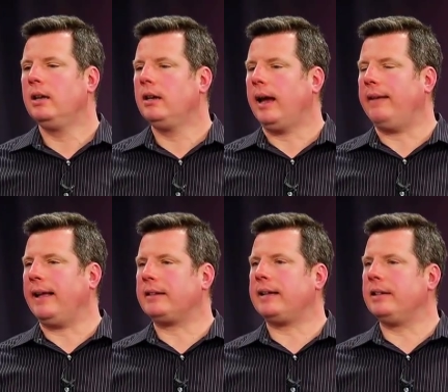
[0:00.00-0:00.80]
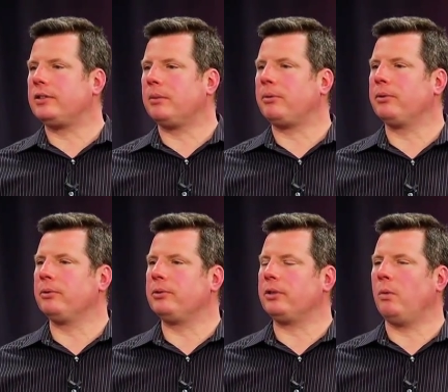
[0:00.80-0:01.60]
and that tends to
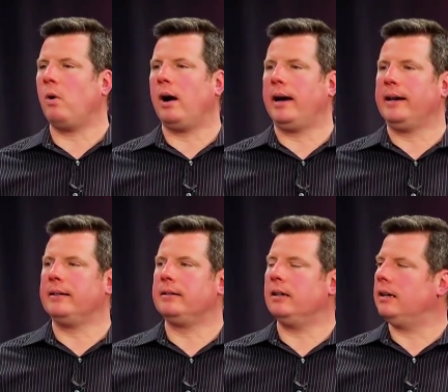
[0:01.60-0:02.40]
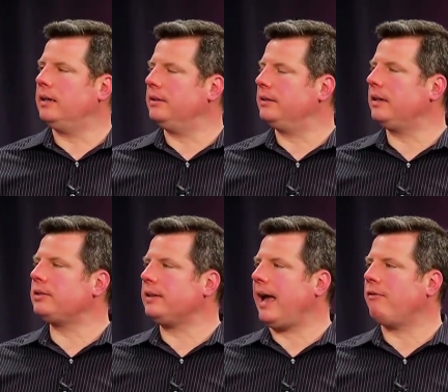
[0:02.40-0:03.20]
produce a wine uh, that
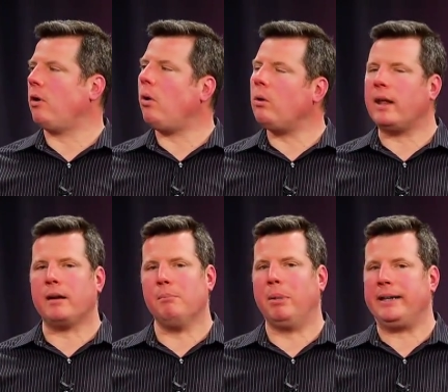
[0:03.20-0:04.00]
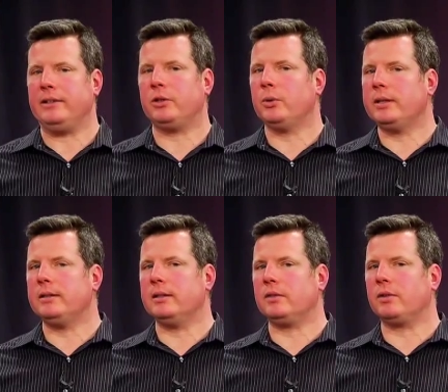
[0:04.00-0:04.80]
doesn't have a whole lot of bite to it.
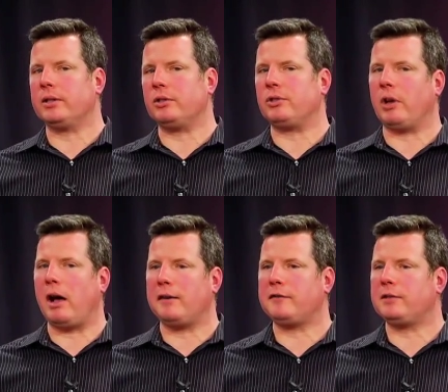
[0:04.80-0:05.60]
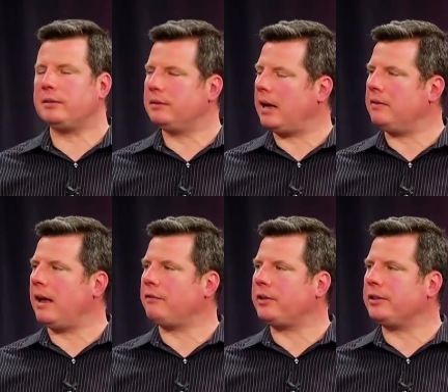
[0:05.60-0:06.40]
It's very soft, not
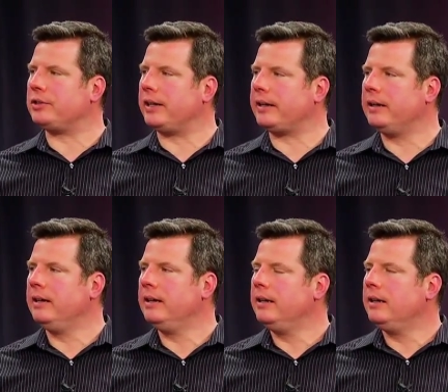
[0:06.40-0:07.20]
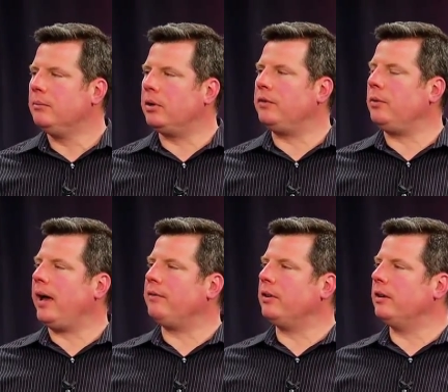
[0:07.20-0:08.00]
not very acidic. But if you
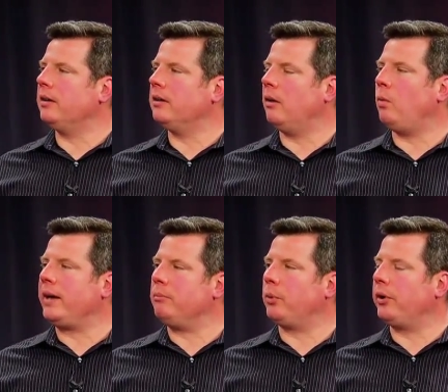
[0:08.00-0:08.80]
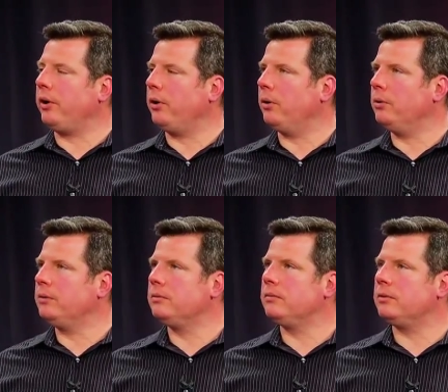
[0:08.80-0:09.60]
have a, a white Bordeaux,
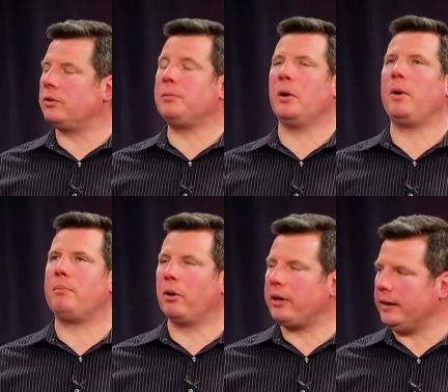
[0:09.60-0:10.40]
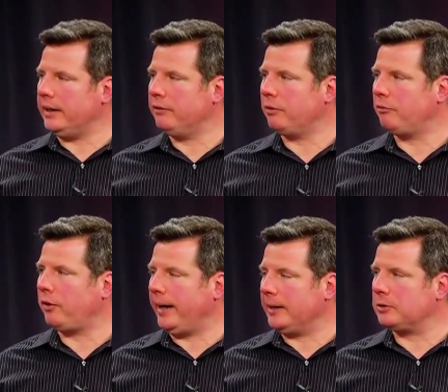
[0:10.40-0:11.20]
excuse me, a white Burgundy from
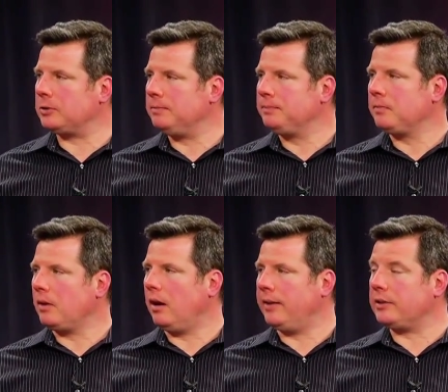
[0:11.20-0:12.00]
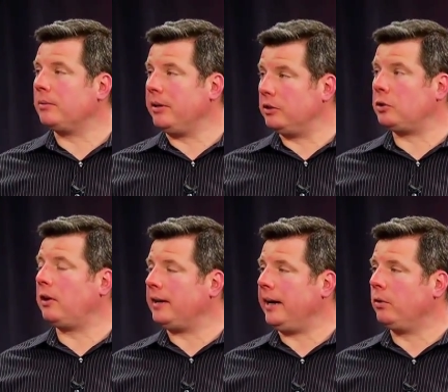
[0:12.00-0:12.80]
France, uh, that's going to be the
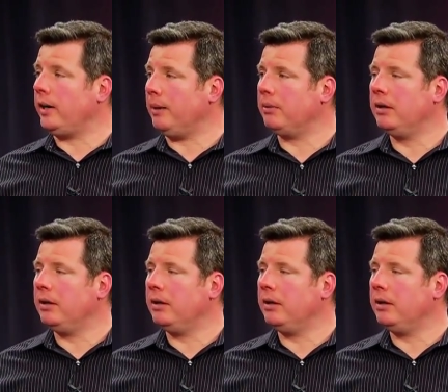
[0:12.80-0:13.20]
Chardonnay grape.